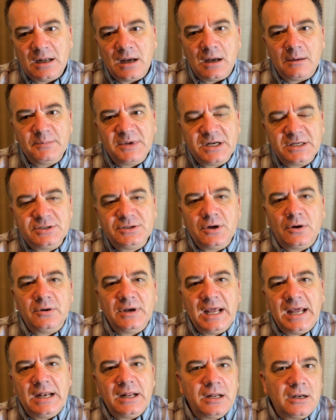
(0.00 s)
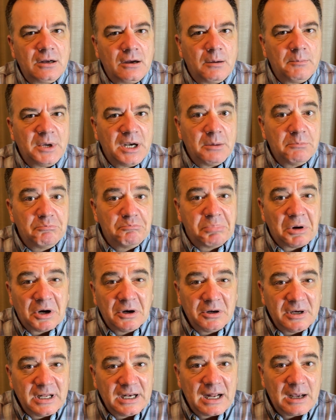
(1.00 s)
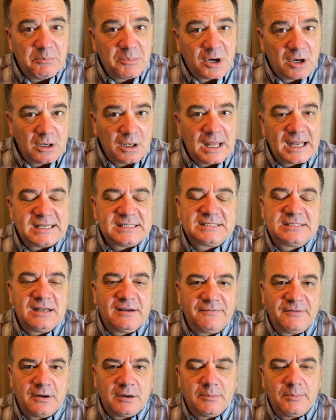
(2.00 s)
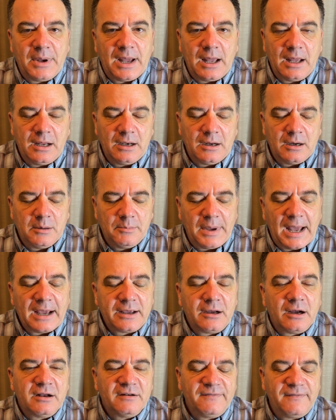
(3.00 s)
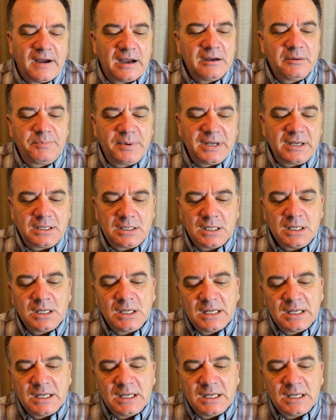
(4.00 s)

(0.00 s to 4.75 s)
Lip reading: I'm going to donate it, or I'm going to burn it. I burn a lot of stuff in our backyard fire pit.